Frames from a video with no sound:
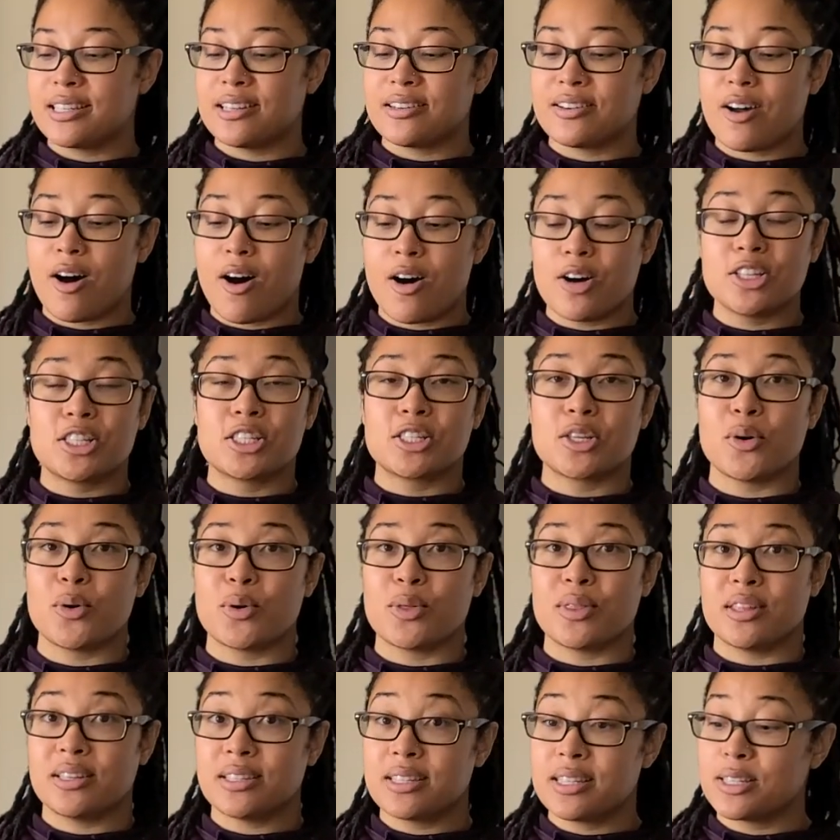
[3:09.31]
and
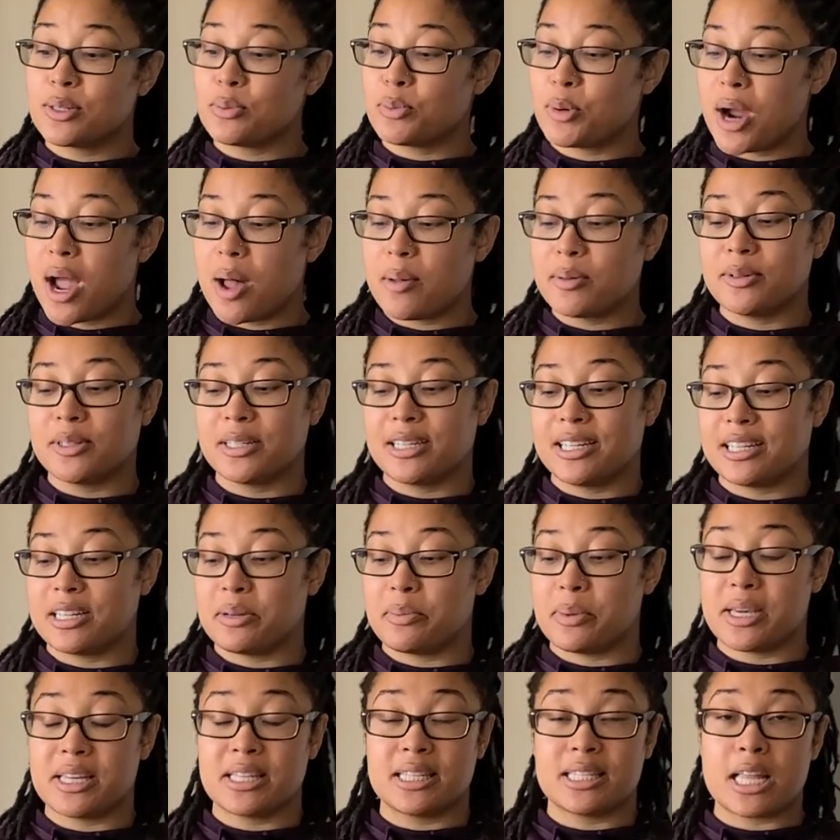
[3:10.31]
also this is probably going
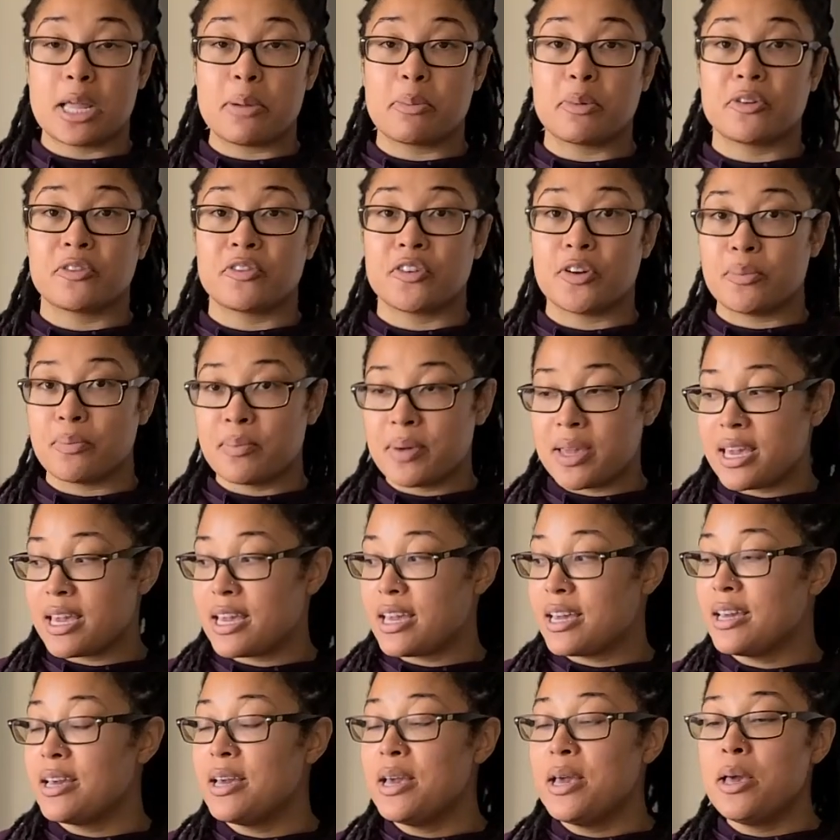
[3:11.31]
to be a staple for
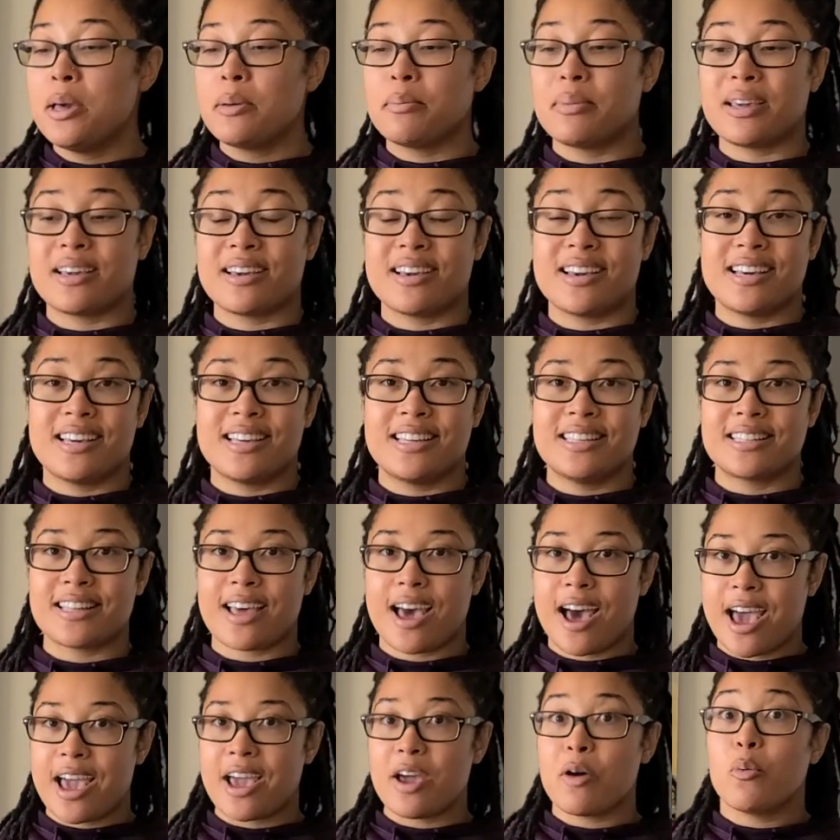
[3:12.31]
me because
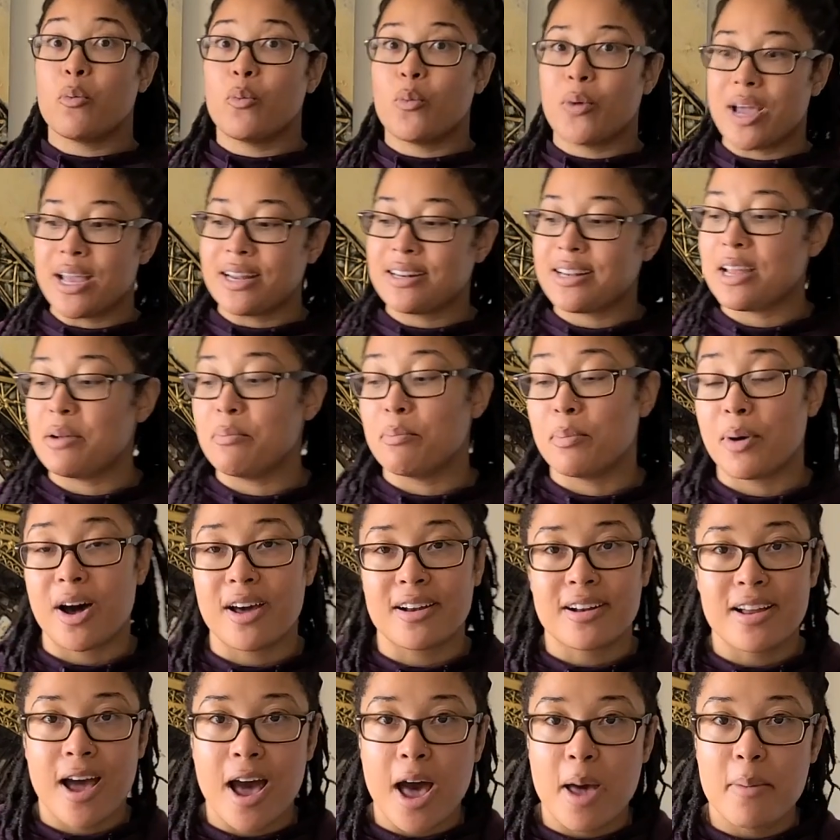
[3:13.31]
I went and
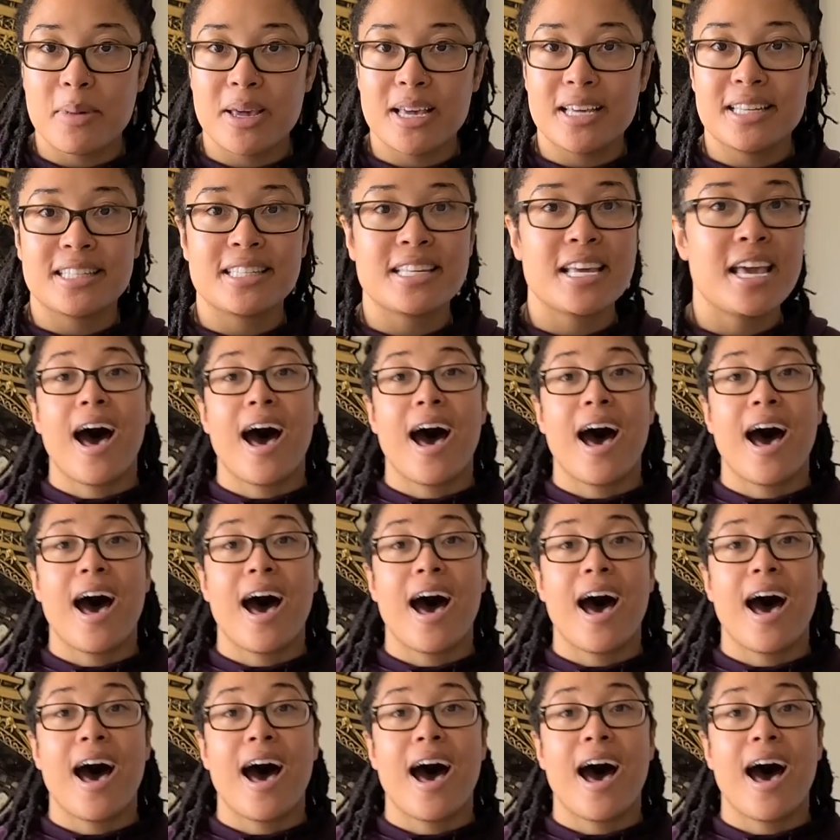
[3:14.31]
bought hummus.